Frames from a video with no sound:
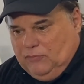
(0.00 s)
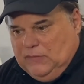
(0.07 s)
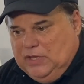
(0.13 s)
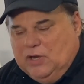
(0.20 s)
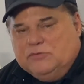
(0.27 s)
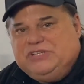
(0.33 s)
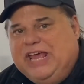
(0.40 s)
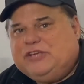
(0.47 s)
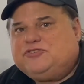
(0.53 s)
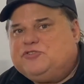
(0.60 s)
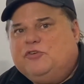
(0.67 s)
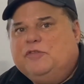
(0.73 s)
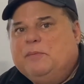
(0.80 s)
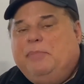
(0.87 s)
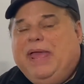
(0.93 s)
texture
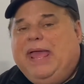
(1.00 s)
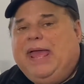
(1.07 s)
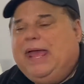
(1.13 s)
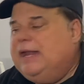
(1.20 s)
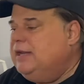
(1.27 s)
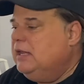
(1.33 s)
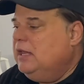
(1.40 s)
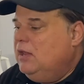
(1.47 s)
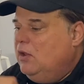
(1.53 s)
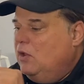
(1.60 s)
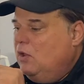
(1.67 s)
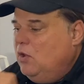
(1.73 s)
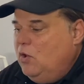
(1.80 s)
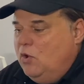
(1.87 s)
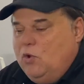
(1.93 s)
of the pad
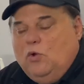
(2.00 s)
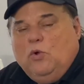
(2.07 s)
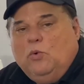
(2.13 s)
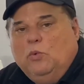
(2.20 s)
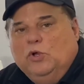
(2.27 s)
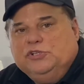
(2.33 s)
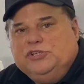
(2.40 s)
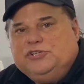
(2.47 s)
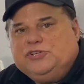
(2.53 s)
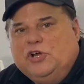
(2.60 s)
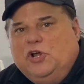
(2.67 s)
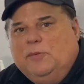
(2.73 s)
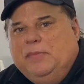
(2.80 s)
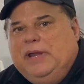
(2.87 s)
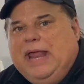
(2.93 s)
will
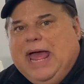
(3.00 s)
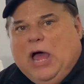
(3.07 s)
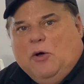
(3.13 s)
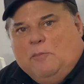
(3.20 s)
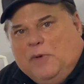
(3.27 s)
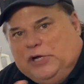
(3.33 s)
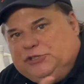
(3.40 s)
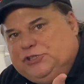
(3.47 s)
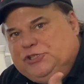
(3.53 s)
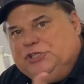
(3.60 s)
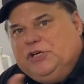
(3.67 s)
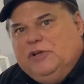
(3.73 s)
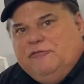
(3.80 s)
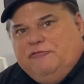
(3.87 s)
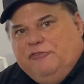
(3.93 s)
determine how much
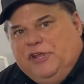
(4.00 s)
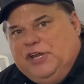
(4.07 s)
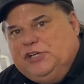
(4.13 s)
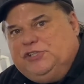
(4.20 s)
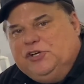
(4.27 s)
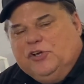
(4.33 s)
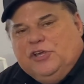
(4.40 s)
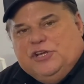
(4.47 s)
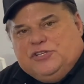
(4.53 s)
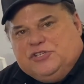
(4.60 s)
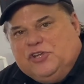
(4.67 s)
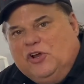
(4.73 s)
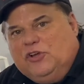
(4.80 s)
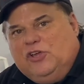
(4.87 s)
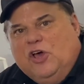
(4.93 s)
finish you're going to
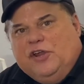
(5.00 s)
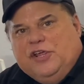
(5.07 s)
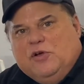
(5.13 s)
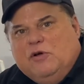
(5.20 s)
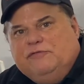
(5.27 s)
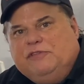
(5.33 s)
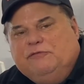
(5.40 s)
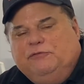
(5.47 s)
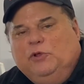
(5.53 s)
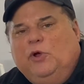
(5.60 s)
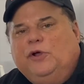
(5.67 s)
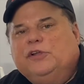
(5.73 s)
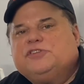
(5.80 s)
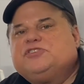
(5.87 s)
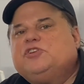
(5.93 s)
start cutting off the floor.
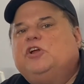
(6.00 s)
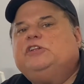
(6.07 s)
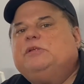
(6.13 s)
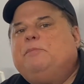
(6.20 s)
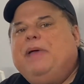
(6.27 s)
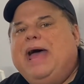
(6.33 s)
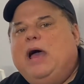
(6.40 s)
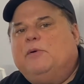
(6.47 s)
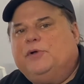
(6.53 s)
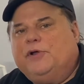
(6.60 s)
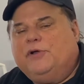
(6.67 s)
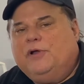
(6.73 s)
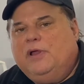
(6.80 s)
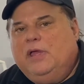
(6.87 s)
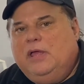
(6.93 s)
It'll start to powder,
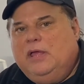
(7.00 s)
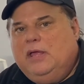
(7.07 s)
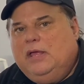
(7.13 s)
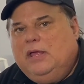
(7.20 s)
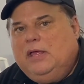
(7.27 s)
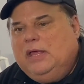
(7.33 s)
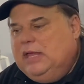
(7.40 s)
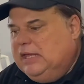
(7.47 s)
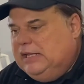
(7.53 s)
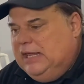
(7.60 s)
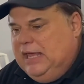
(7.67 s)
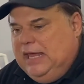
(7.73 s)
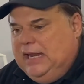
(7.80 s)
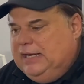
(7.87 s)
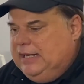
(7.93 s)

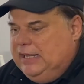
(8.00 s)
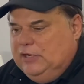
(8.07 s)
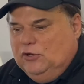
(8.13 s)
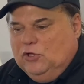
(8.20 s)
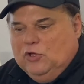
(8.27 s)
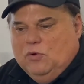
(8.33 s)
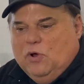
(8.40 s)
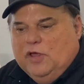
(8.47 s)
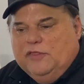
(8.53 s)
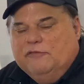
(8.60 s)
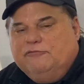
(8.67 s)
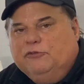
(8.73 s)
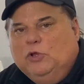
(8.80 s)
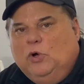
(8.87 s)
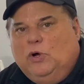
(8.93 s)
and it'll go on the
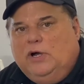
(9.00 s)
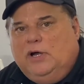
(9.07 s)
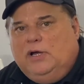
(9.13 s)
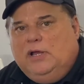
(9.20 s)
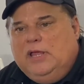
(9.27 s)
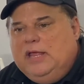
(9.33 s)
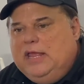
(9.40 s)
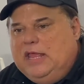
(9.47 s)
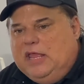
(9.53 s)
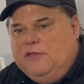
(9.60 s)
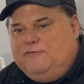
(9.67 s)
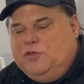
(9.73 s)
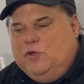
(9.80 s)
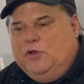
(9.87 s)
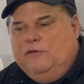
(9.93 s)
floor.
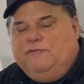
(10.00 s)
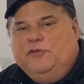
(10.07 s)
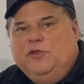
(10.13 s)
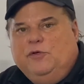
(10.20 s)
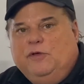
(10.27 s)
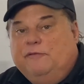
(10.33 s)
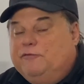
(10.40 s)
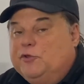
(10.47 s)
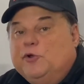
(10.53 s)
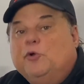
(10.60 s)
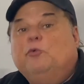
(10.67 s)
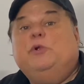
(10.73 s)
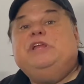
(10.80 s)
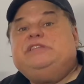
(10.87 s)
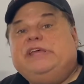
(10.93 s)
If you're in a
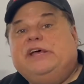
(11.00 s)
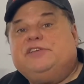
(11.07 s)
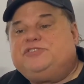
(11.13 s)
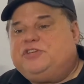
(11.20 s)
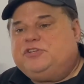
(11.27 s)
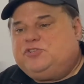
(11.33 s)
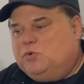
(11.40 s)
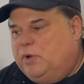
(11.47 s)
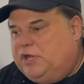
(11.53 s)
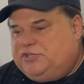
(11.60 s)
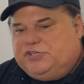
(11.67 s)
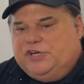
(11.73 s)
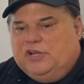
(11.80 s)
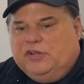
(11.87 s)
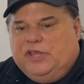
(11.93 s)
retail
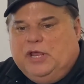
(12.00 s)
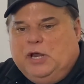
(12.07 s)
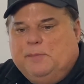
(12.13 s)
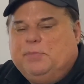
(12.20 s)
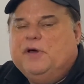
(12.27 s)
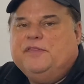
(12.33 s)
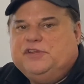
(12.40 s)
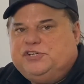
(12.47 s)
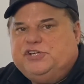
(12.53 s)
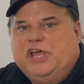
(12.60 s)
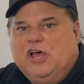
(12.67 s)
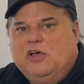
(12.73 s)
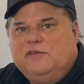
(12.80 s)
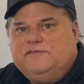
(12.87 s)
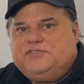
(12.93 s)
situation, it'll get up on the
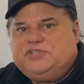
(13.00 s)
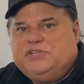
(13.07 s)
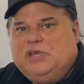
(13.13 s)
shelves,